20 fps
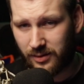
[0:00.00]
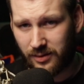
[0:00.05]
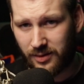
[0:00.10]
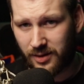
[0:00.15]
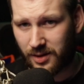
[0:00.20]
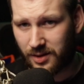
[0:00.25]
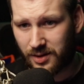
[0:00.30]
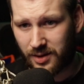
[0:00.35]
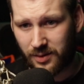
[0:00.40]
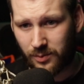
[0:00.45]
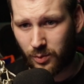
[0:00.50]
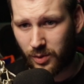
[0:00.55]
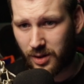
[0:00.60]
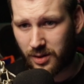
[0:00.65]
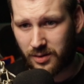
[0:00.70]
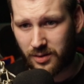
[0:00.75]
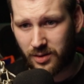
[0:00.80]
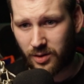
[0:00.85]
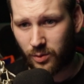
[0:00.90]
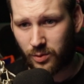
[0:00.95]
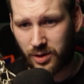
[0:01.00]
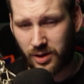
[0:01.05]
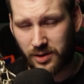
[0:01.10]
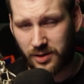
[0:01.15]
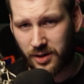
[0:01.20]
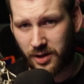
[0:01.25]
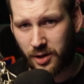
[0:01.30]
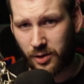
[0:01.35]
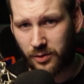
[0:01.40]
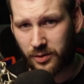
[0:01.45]
Just with social
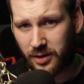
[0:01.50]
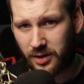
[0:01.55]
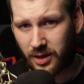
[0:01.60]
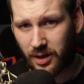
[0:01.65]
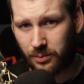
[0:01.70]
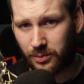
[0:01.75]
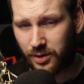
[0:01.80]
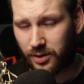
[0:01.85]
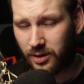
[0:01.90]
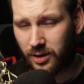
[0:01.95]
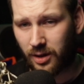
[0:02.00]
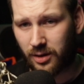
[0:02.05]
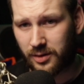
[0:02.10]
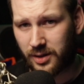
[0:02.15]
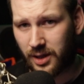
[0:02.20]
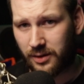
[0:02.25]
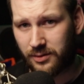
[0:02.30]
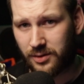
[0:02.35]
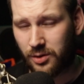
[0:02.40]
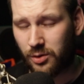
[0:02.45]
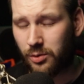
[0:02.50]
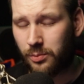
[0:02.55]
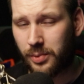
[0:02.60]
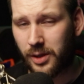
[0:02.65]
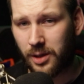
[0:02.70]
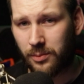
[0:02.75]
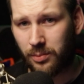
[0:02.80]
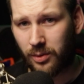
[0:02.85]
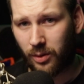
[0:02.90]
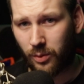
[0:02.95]
security number, you can't have two
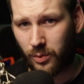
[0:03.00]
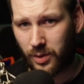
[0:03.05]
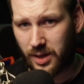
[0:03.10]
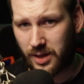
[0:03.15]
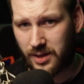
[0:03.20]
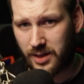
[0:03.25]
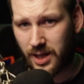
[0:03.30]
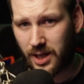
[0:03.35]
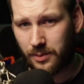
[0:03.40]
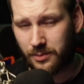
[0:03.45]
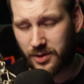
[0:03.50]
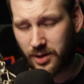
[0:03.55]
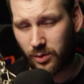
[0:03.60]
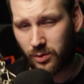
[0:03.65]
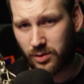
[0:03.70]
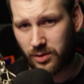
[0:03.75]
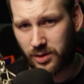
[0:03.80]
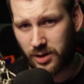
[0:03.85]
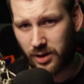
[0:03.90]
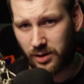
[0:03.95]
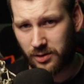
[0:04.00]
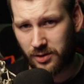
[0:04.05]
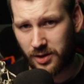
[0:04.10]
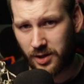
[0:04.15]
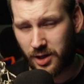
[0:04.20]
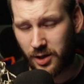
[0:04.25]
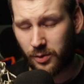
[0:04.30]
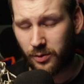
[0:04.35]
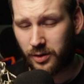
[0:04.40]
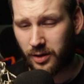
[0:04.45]
people with the same social
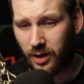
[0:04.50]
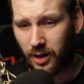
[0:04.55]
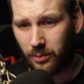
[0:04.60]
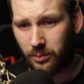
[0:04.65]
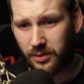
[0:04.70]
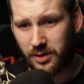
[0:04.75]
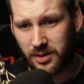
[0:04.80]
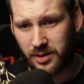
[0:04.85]
security number.